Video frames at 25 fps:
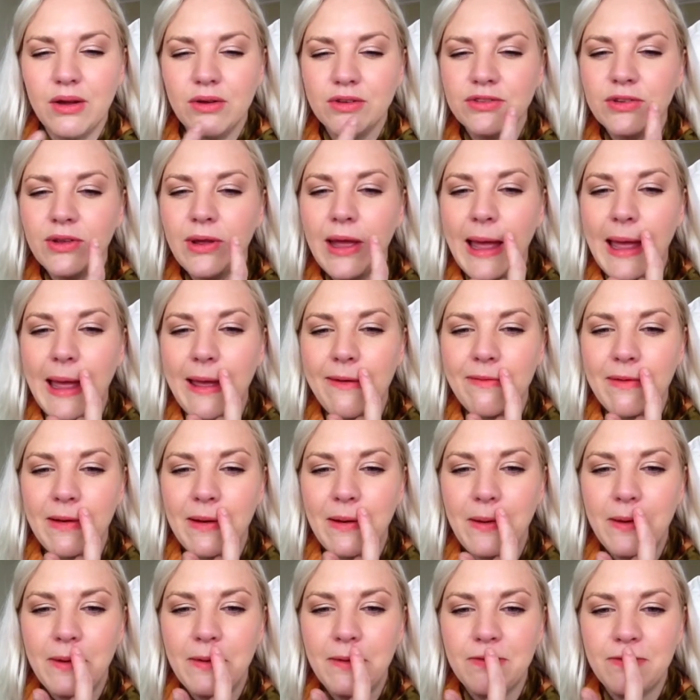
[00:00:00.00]
Also, I have a
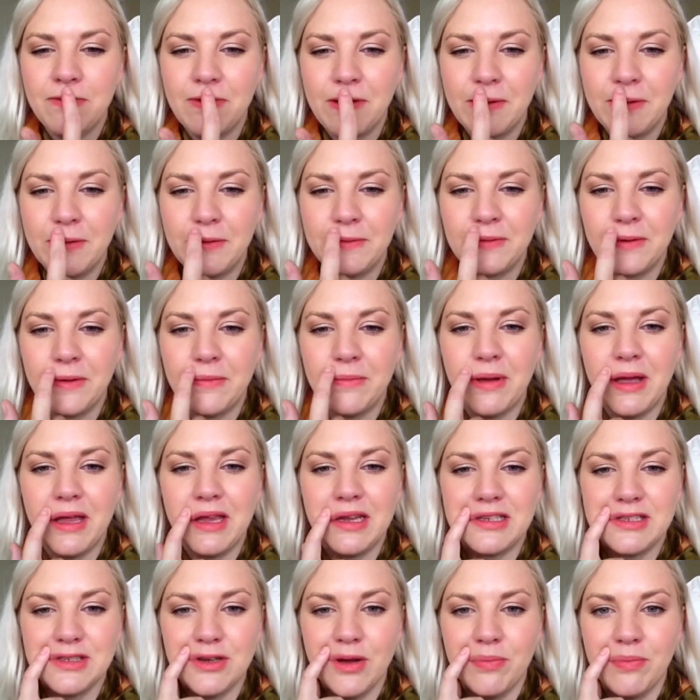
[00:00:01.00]
lot of freckles on my
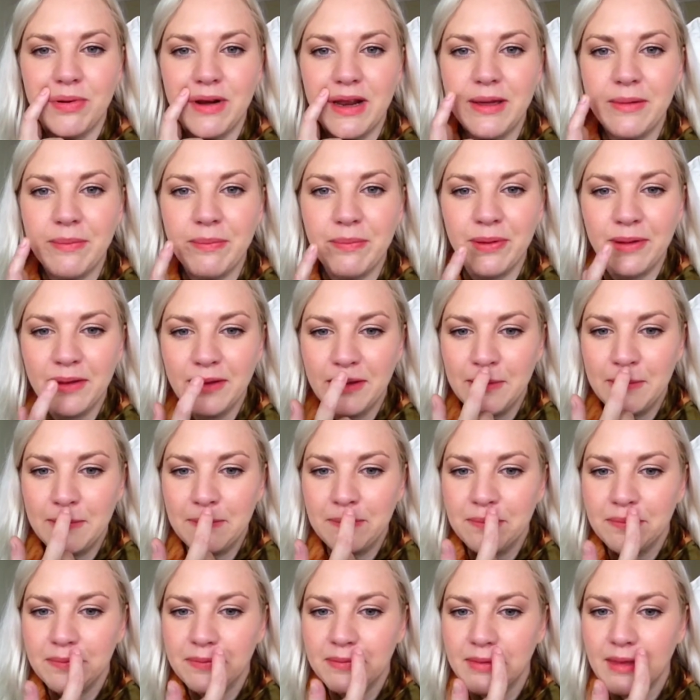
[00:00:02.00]
top lip.
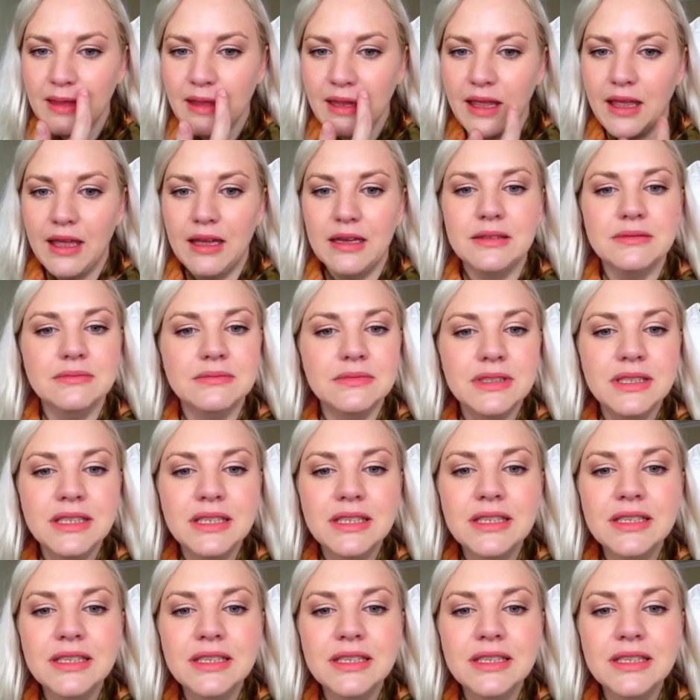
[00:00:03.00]
Yeah,